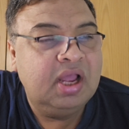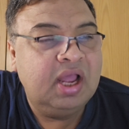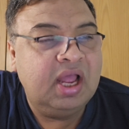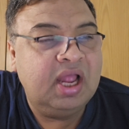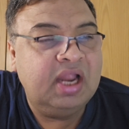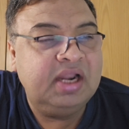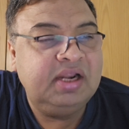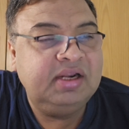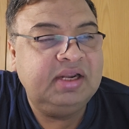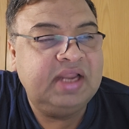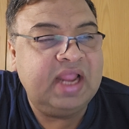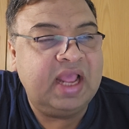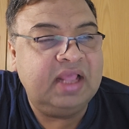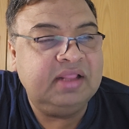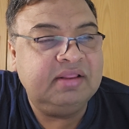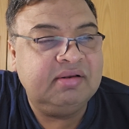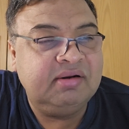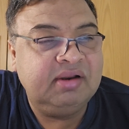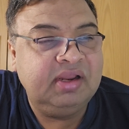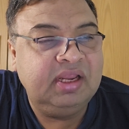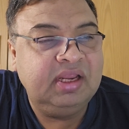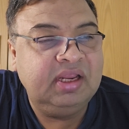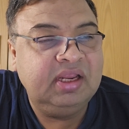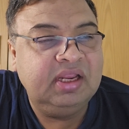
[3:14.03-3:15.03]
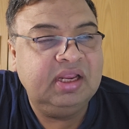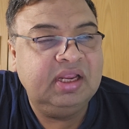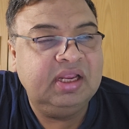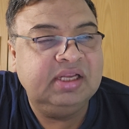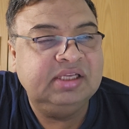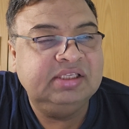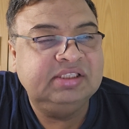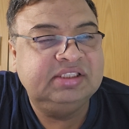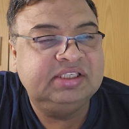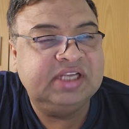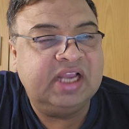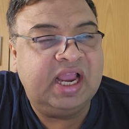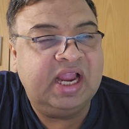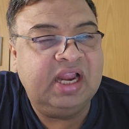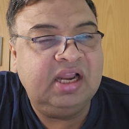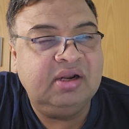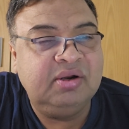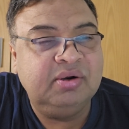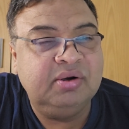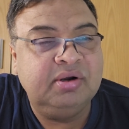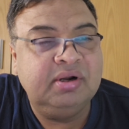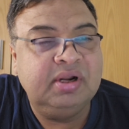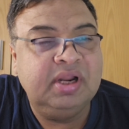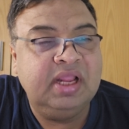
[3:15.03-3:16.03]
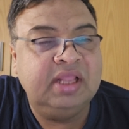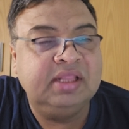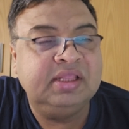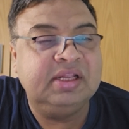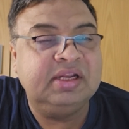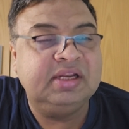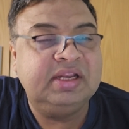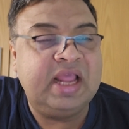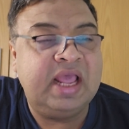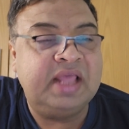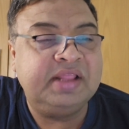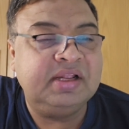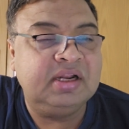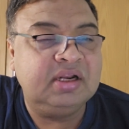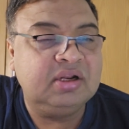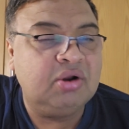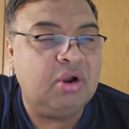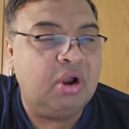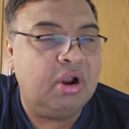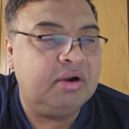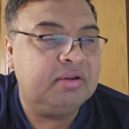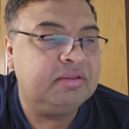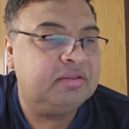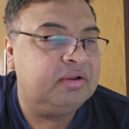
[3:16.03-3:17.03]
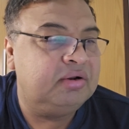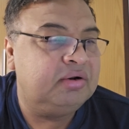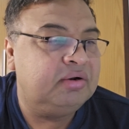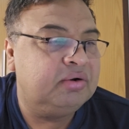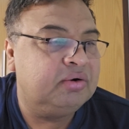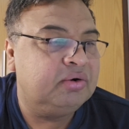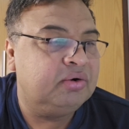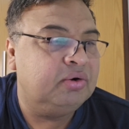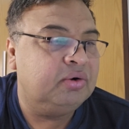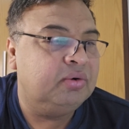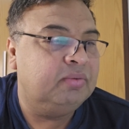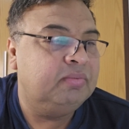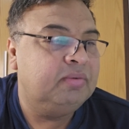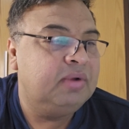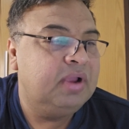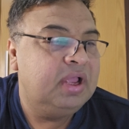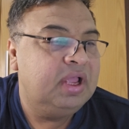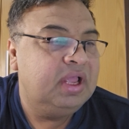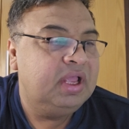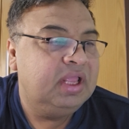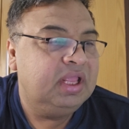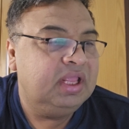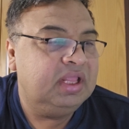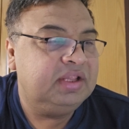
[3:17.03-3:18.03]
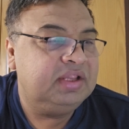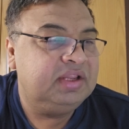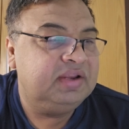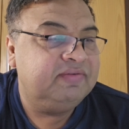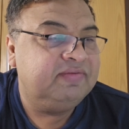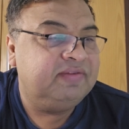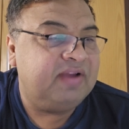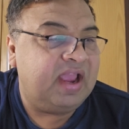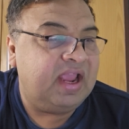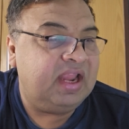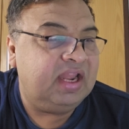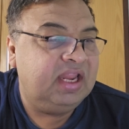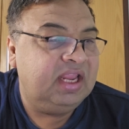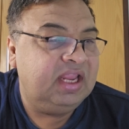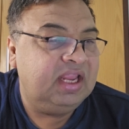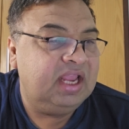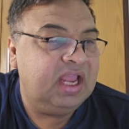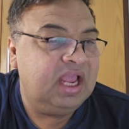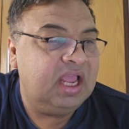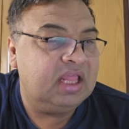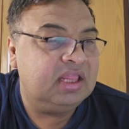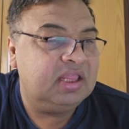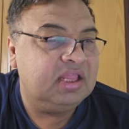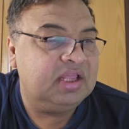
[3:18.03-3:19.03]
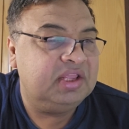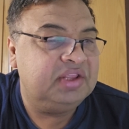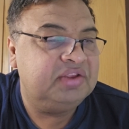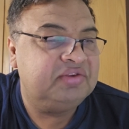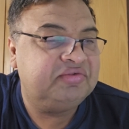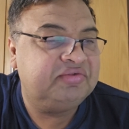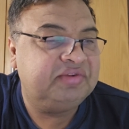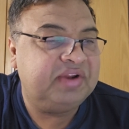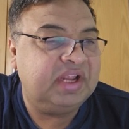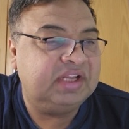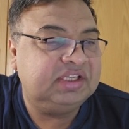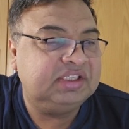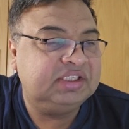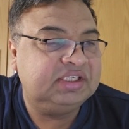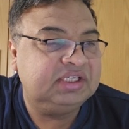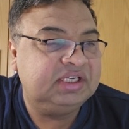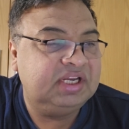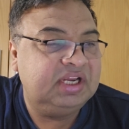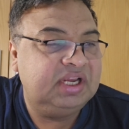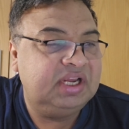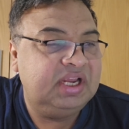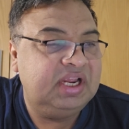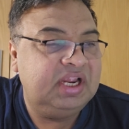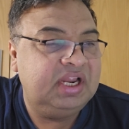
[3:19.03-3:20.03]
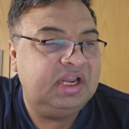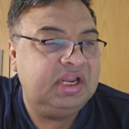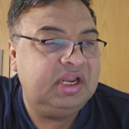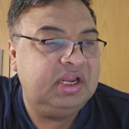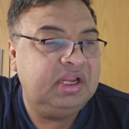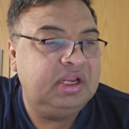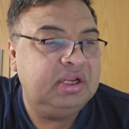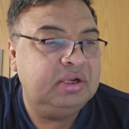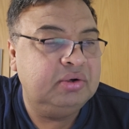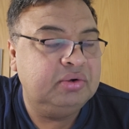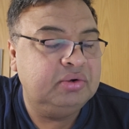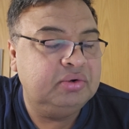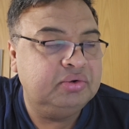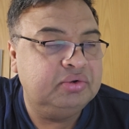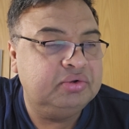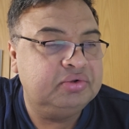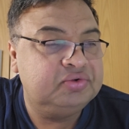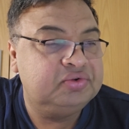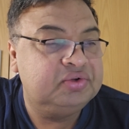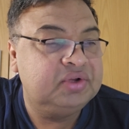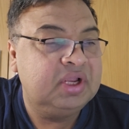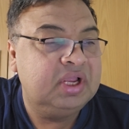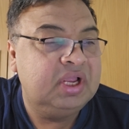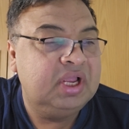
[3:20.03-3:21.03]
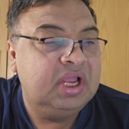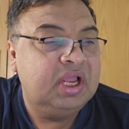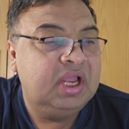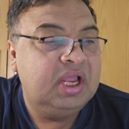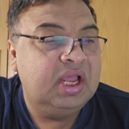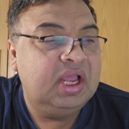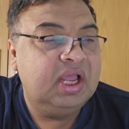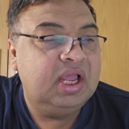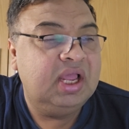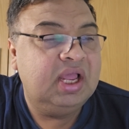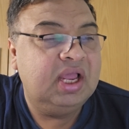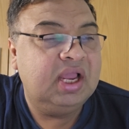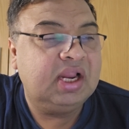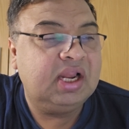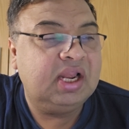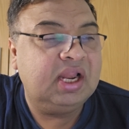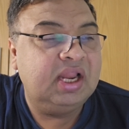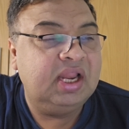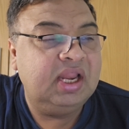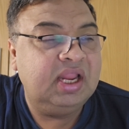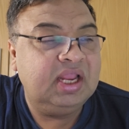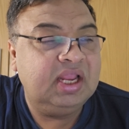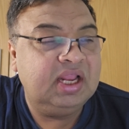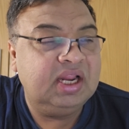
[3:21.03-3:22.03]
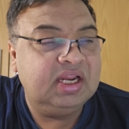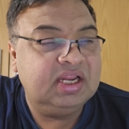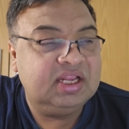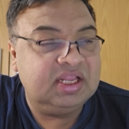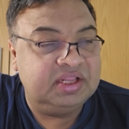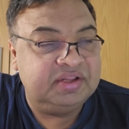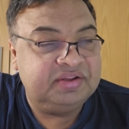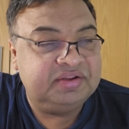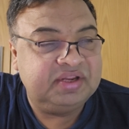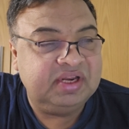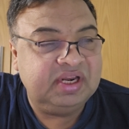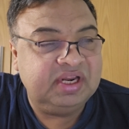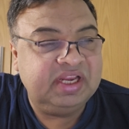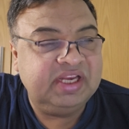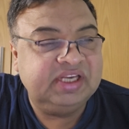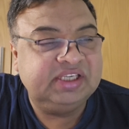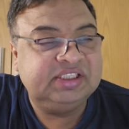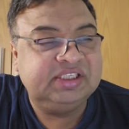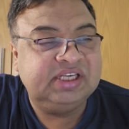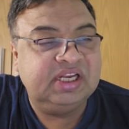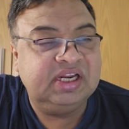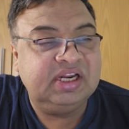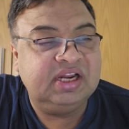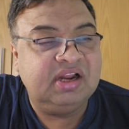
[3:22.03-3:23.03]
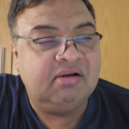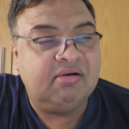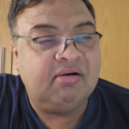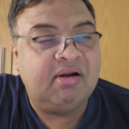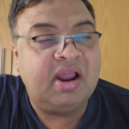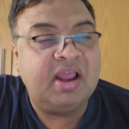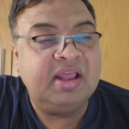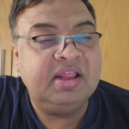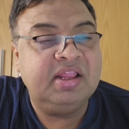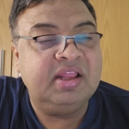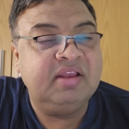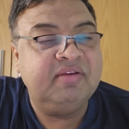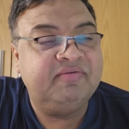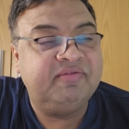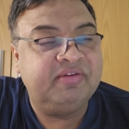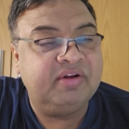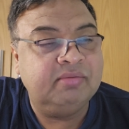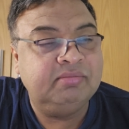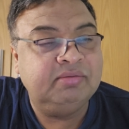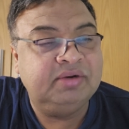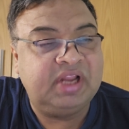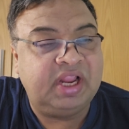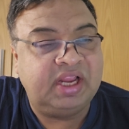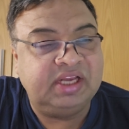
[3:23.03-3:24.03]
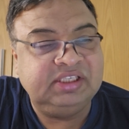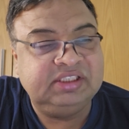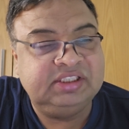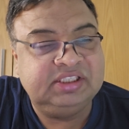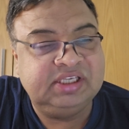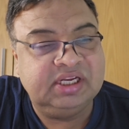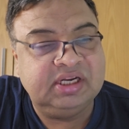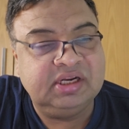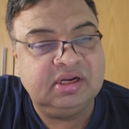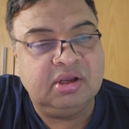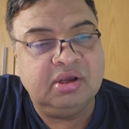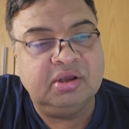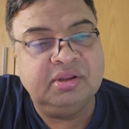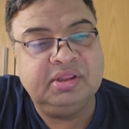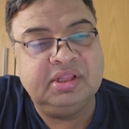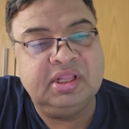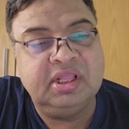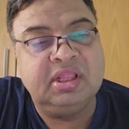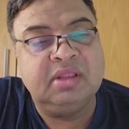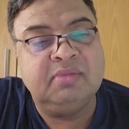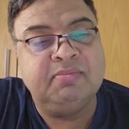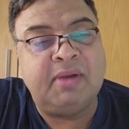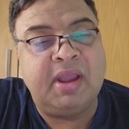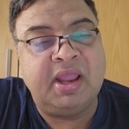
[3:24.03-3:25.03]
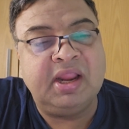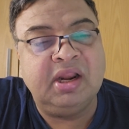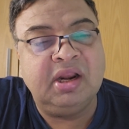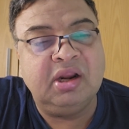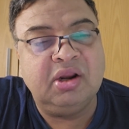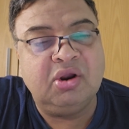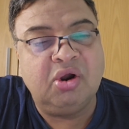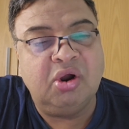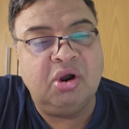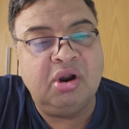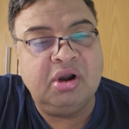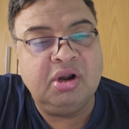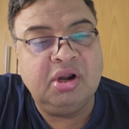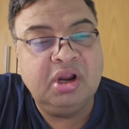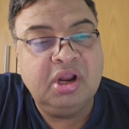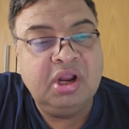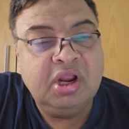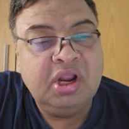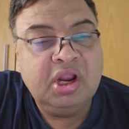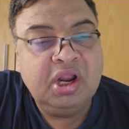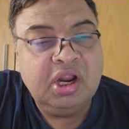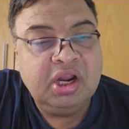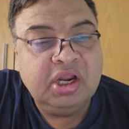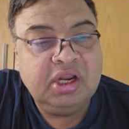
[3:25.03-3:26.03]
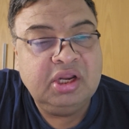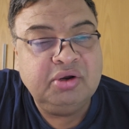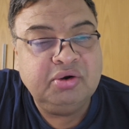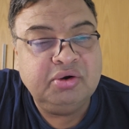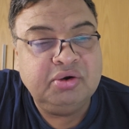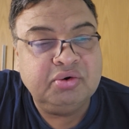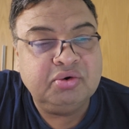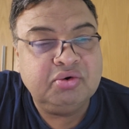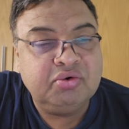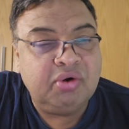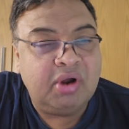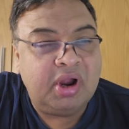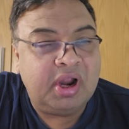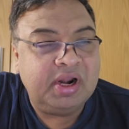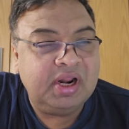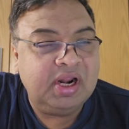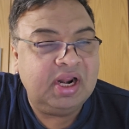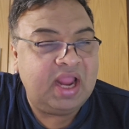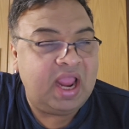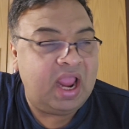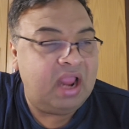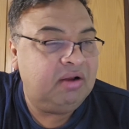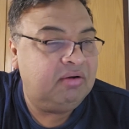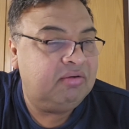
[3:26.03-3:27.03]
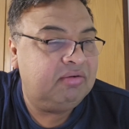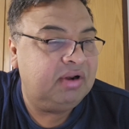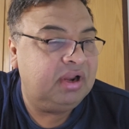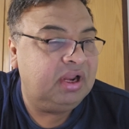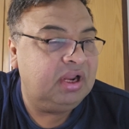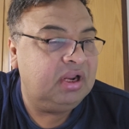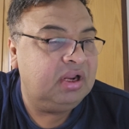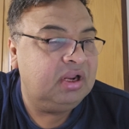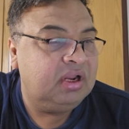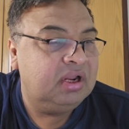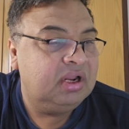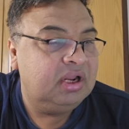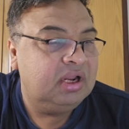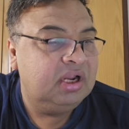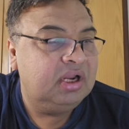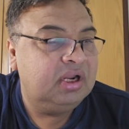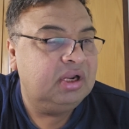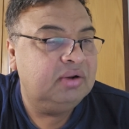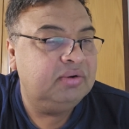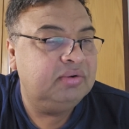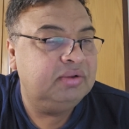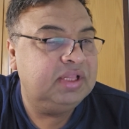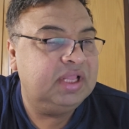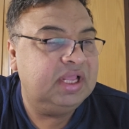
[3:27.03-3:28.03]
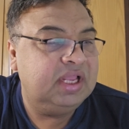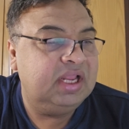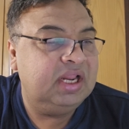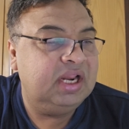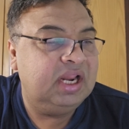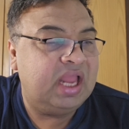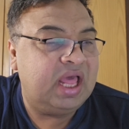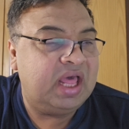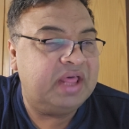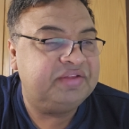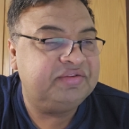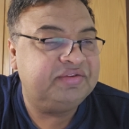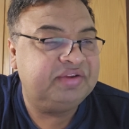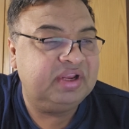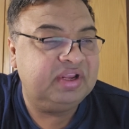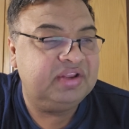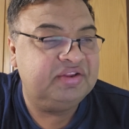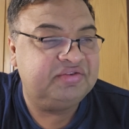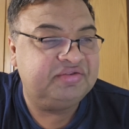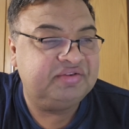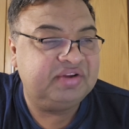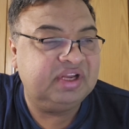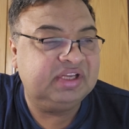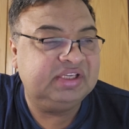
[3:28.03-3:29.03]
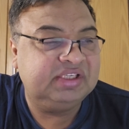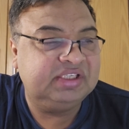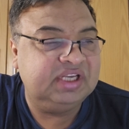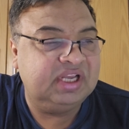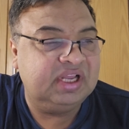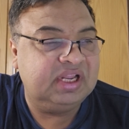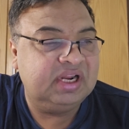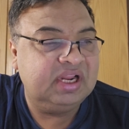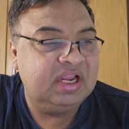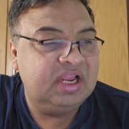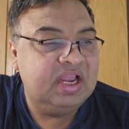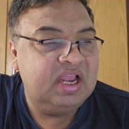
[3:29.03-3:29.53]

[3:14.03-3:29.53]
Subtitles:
untethering in childhood, and the tethered cord syndrome is defining as a stretch-induced clinical constellation arising from tension on the spinal cord due to caudal anchoring to the elastic structure.